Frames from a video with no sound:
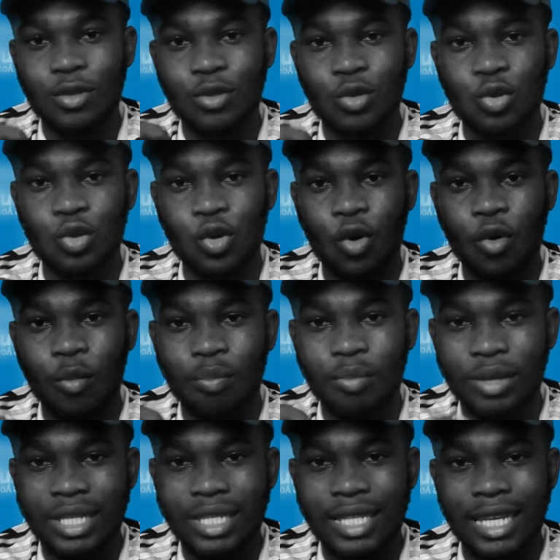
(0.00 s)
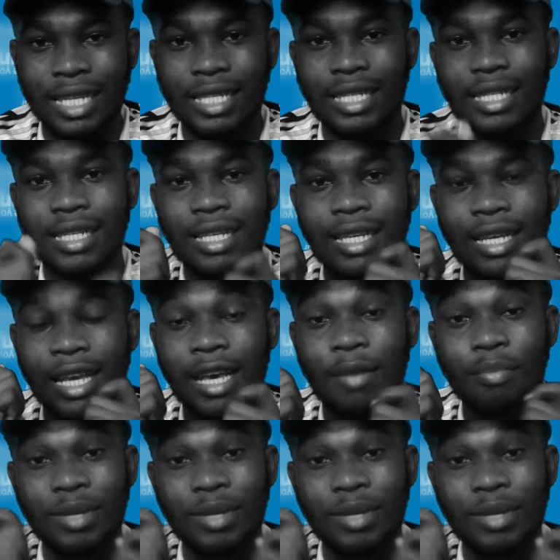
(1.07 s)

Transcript: to your business uh,